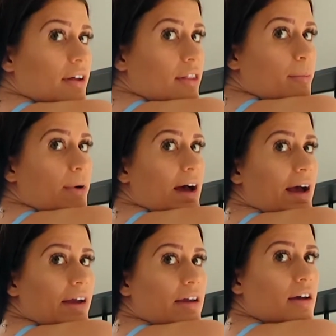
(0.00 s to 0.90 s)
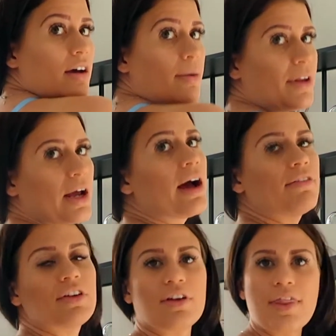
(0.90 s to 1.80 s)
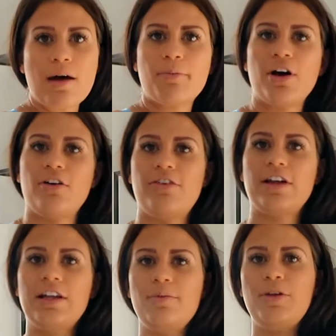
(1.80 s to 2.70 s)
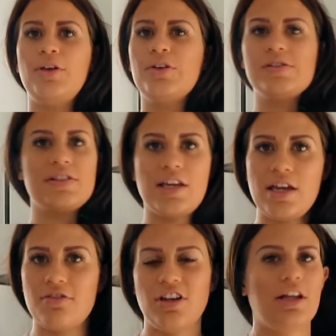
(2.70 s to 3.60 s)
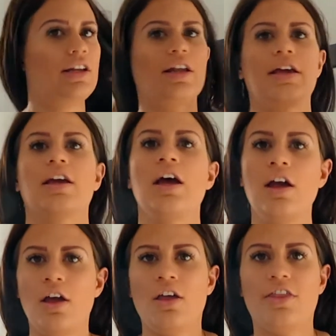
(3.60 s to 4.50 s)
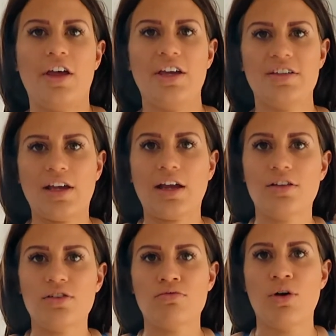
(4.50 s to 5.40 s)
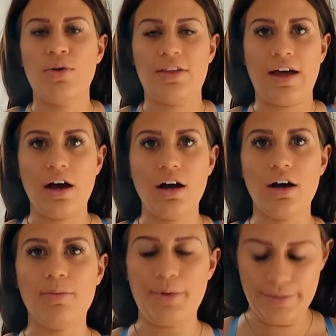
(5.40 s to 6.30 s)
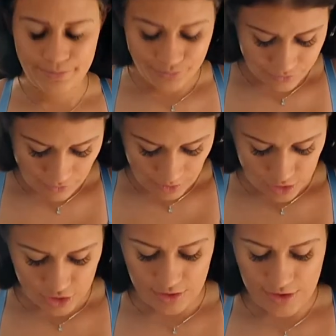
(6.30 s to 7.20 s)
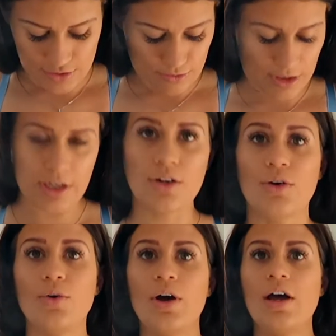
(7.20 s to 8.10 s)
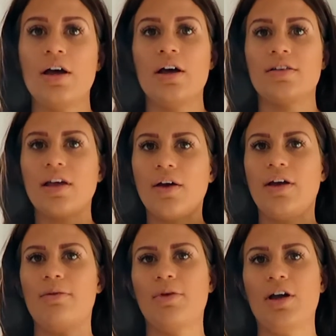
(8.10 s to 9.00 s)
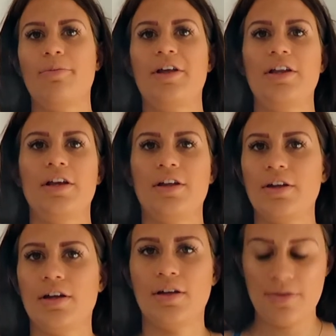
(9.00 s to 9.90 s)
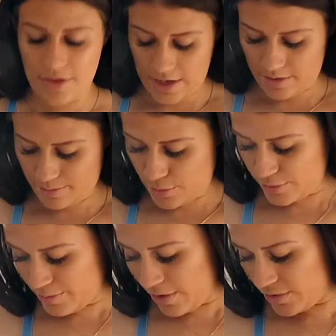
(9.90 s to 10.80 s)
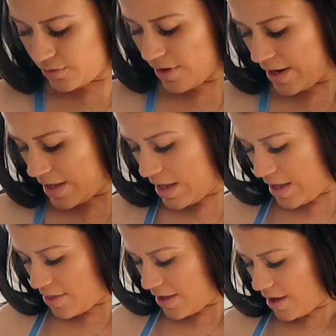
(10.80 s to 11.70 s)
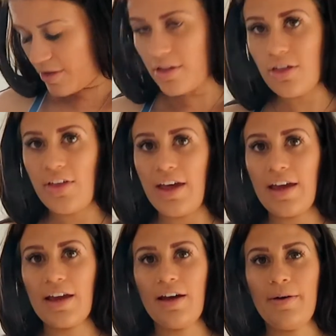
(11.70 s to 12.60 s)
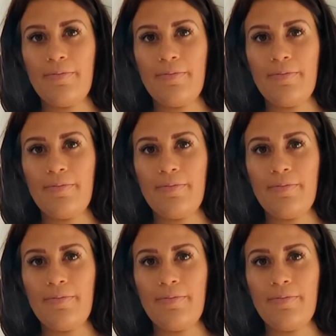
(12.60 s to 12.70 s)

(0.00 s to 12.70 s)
at the back. I mean, I haven't done that perfectly, but you can see even in like 30 seconds rolling that up, it just looks really cool. So in my opinion, this sports bra is great. The other thing,